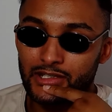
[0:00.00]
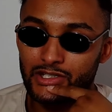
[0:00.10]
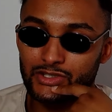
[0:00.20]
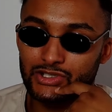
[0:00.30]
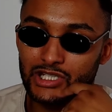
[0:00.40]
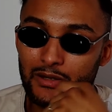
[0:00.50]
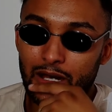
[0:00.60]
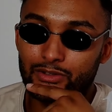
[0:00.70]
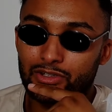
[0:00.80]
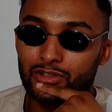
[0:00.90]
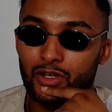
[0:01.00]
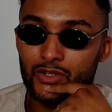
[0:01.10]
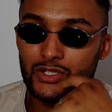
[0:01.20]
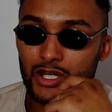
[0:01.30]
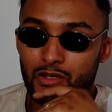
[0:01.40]
Shout out to Don
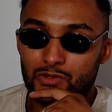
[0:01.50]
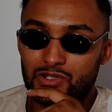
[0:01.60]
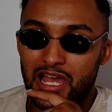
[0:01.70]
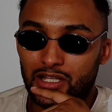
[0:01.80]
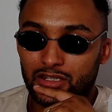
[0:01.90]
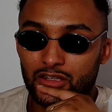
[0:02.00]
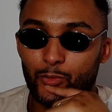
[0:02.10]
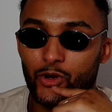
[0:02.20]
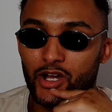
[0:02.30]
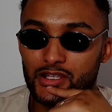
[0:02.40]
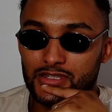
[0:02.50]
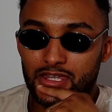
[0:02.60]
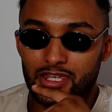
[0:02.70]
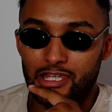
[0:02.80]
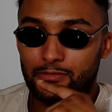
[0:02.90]
Charles. Shout out to Dubois
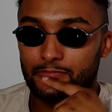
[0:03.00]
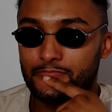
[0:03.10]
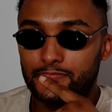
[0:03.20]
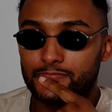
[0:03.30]
team.